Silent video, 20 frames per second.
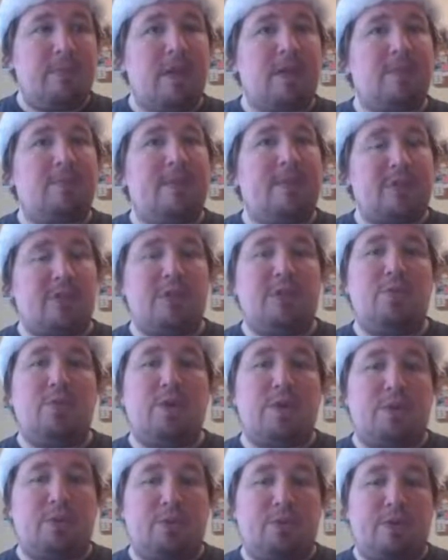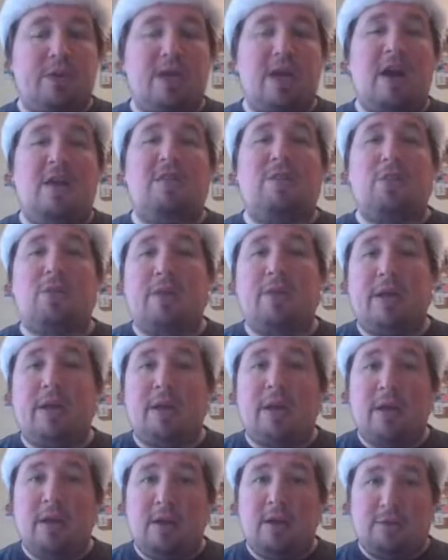especially with
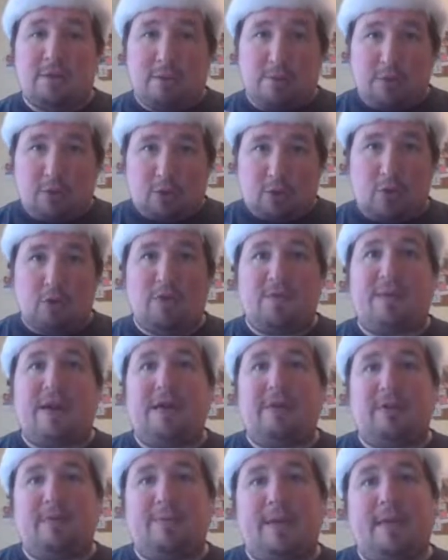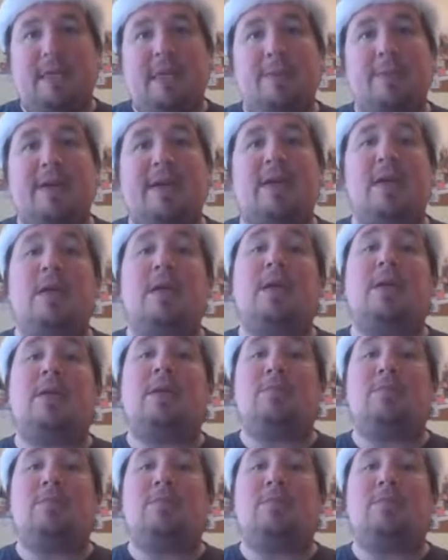recovery from the coronavirus pandemic,